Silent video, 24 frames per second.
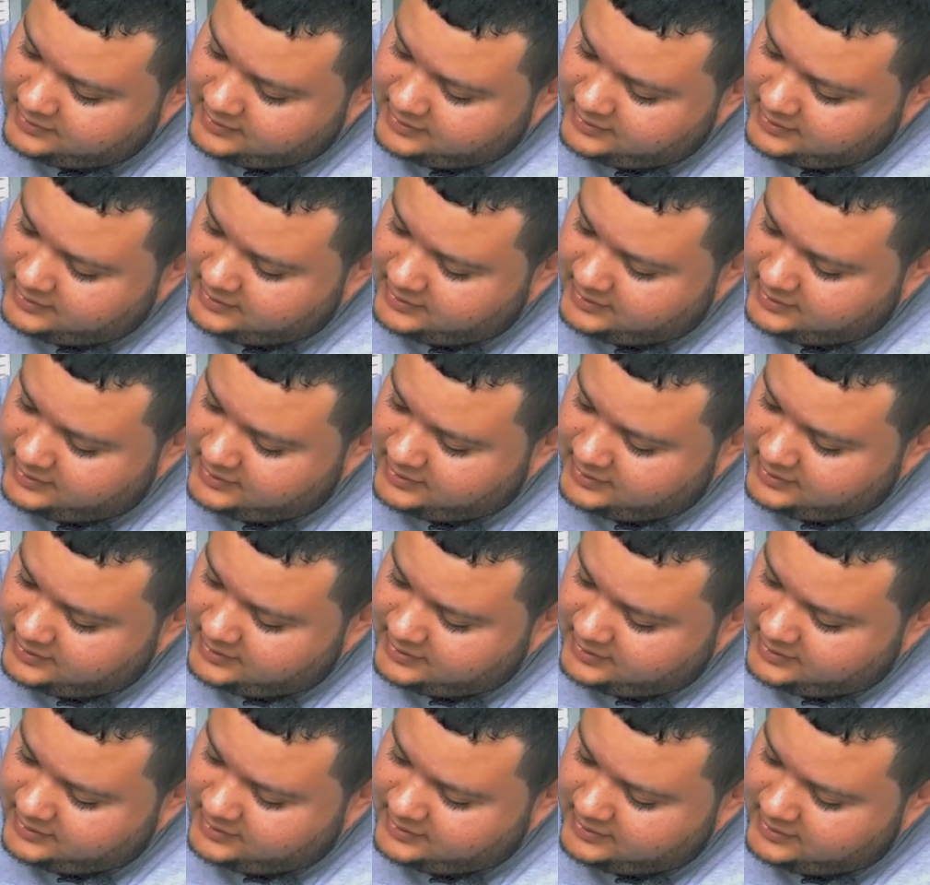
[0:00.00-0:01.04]
and
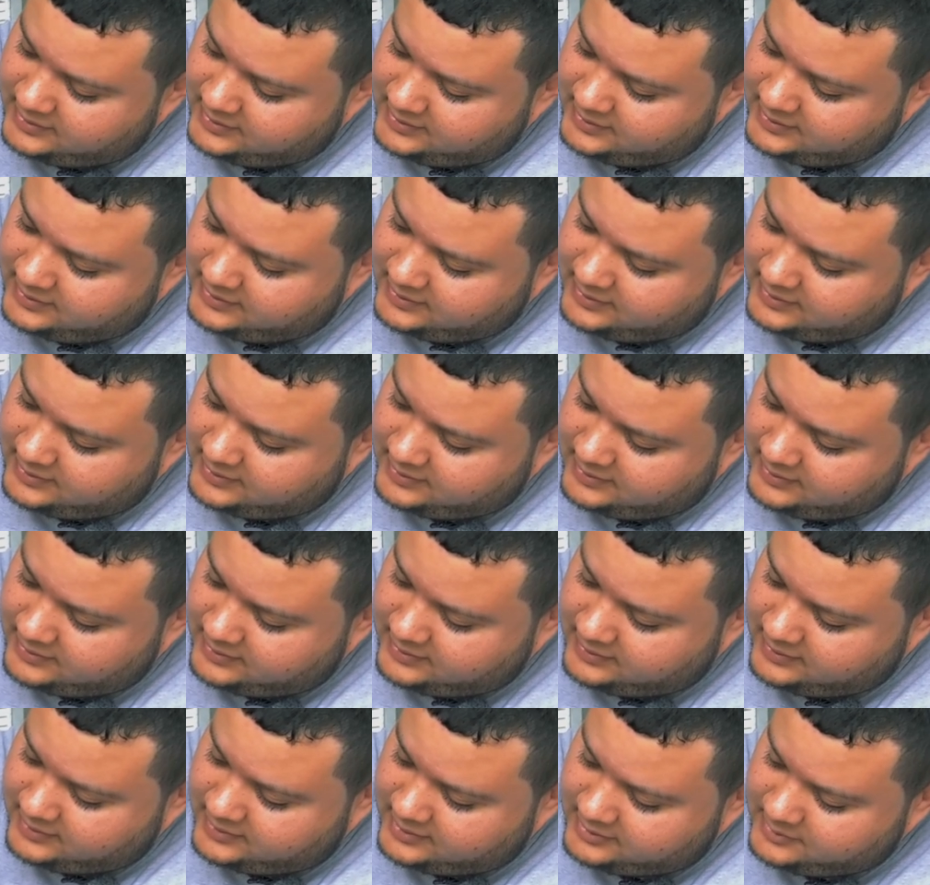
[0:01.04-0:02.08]

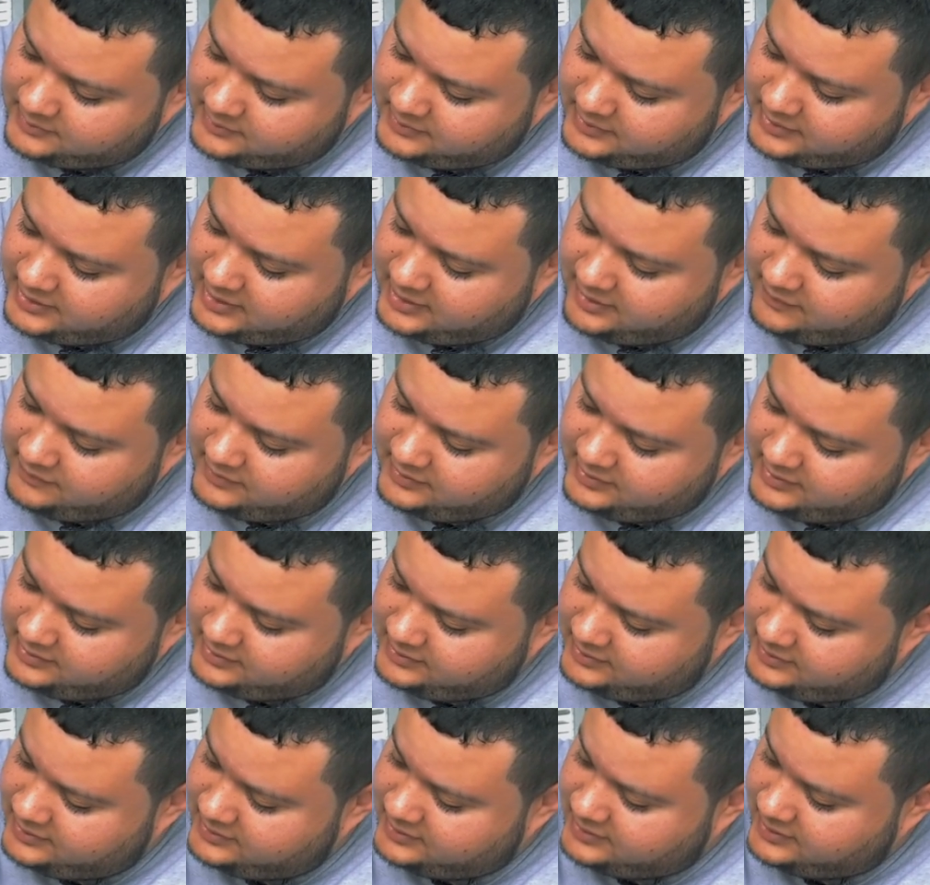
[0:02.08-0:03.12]
that's where having
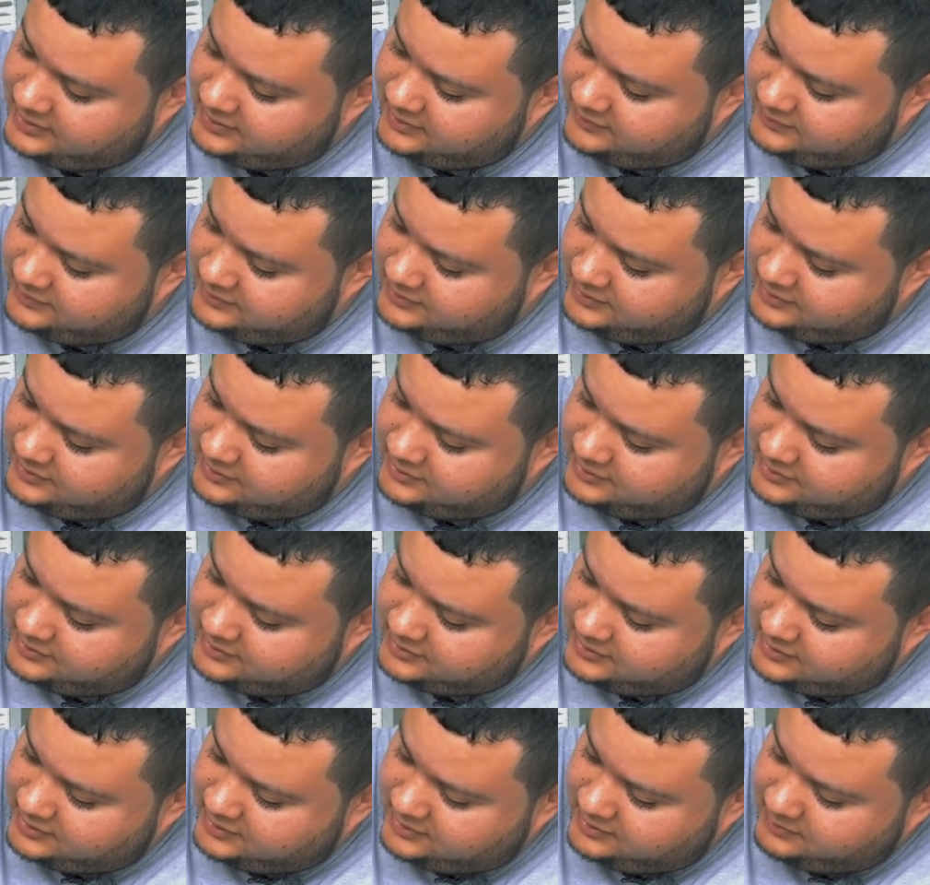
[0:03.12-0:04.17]
these kind of scissors
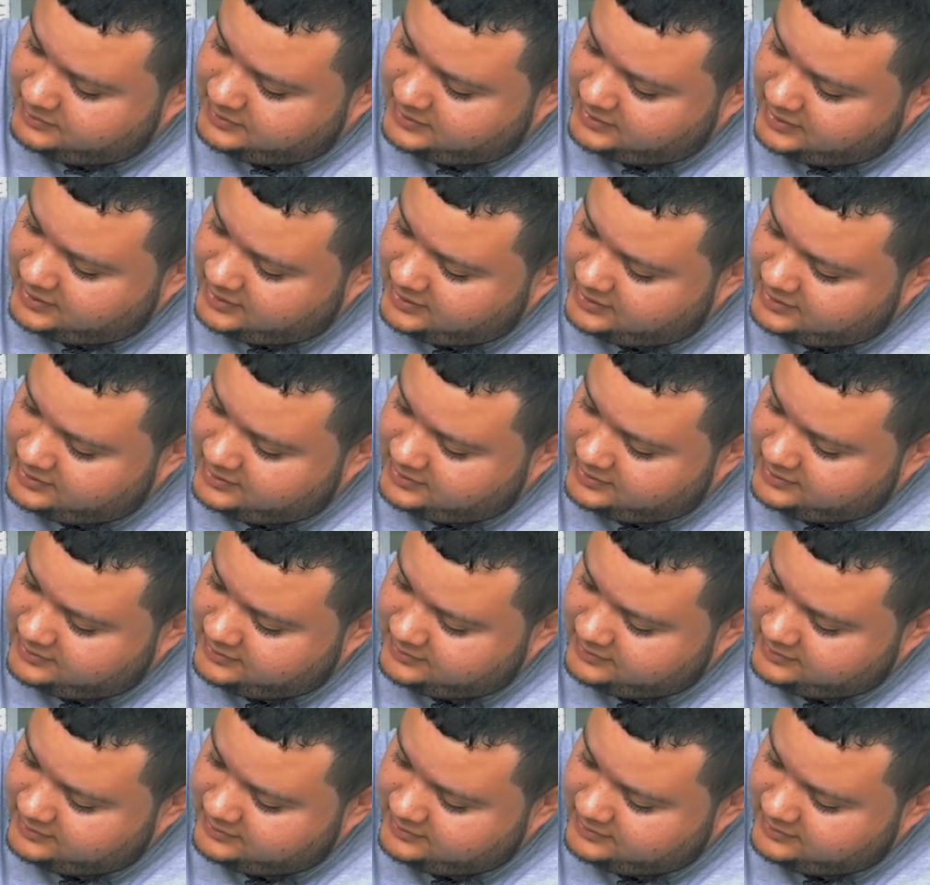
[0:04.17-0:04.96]
come in handy,